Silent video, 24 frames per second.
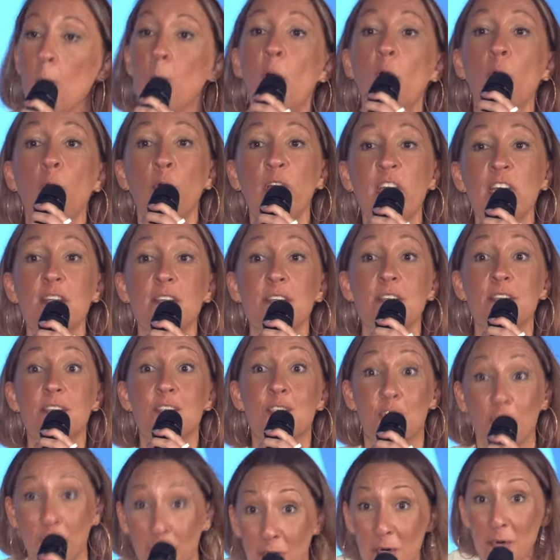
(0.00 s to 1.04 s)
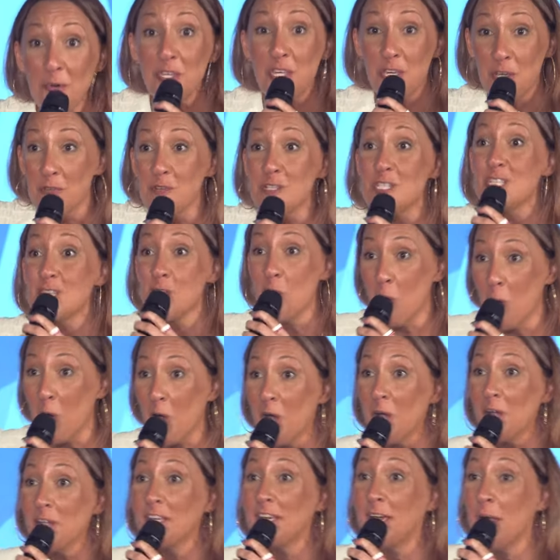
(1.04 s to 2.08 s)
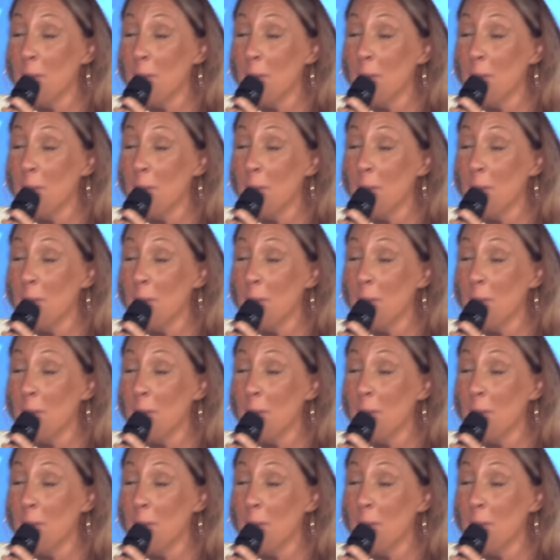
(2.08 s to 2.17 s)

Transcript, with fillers: but we do use the word